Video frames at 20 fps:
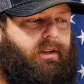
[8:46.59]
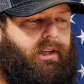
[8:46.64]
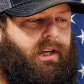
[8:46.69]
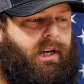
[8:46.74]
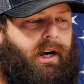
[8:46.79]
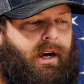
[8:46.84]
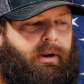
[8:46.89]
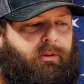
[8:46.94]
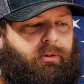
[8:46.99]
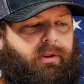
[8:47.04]

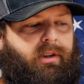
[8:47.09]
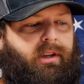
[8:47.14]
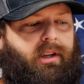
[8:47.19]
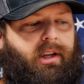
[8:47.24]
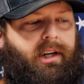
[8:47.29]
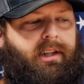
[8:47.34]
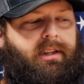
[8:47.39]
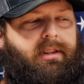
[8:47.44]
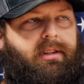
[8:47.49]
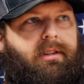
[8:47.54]
I, I, really
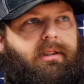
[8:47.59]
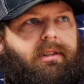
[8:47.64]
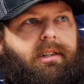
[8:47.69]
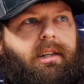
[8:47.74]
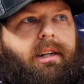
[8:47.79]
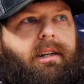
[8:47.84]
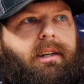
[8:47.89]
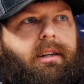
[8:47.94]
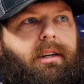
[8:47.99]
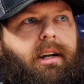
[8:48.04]
like the
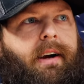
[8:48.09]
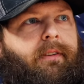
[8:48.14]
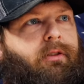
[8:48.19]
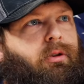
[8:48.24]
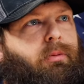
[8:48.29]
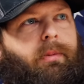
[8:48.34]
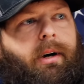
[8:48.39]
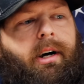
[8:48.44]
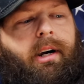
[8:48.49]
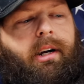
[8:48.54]
design.
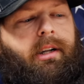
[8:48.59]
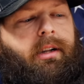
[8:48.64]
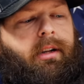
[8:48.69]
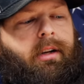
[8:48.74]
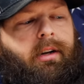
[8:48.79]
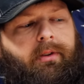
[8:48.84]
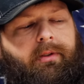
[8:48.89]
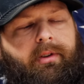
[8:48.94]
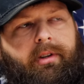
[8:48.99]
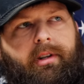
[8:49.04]
Everybody
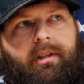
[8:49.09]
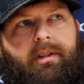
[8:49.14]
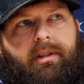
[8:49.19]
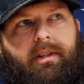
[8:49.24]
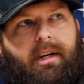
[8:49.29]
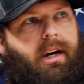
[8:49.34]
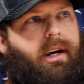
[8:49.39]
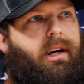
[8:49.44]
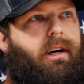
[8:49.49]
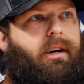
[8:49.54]
loved the
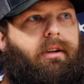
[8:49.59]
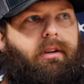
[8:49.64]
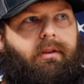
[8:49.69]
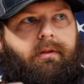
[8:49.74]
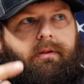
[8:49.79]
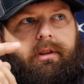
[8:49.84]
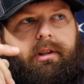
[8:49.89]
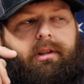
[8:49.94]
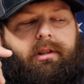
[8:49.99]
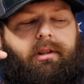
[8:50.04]
design
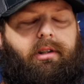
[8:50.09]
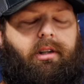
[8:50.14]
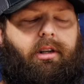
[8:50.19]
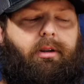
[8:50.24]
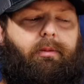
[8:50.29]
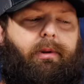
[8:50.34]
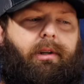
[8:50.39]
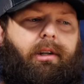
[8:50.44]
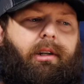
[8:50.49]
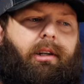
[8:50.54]
of the
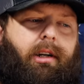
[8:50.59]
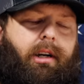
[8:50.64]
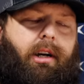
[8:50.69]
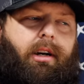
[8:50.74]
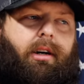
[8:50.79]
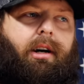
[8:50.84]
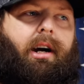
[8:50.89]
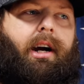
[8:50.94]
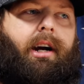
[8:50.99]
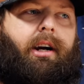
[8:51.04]
stubby
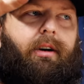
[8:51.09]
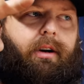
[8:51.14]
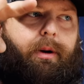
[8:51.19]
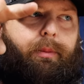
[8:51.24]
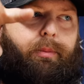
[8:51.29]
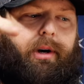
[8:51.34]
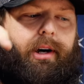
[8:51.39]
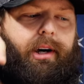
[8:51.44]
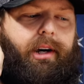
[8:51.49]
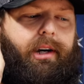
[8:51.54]
uh, air
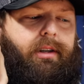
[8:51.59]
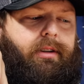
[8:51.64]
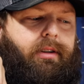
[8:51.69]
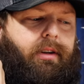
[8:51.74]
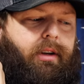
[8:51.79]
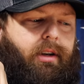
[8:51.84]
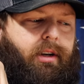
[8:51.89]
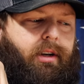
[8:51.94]
impact.